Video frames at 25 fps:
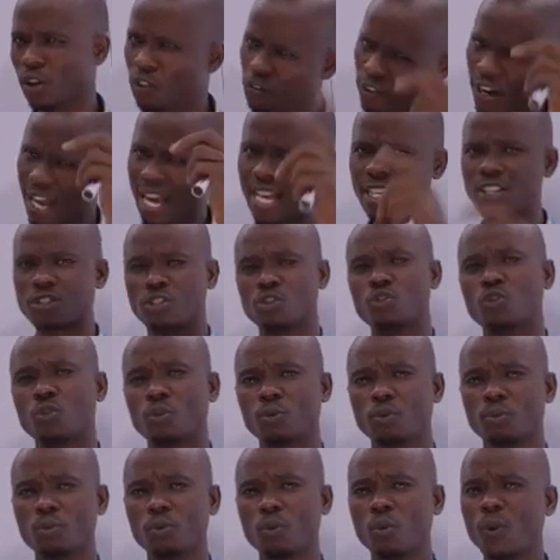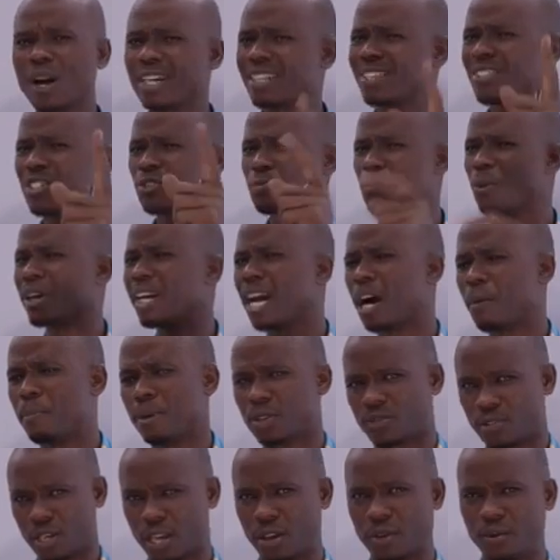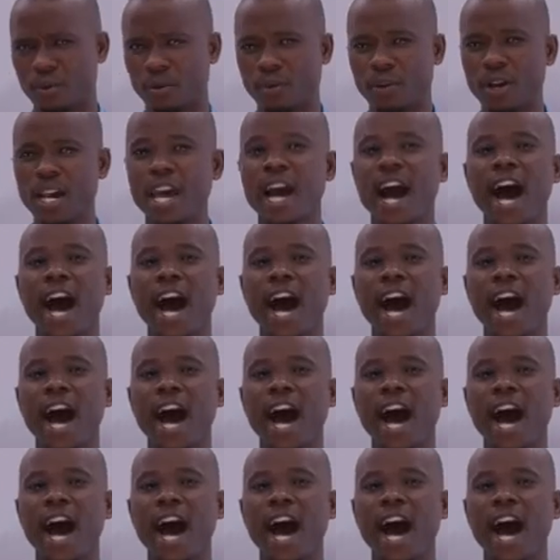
if I ask you, what is Born-Haber cycle?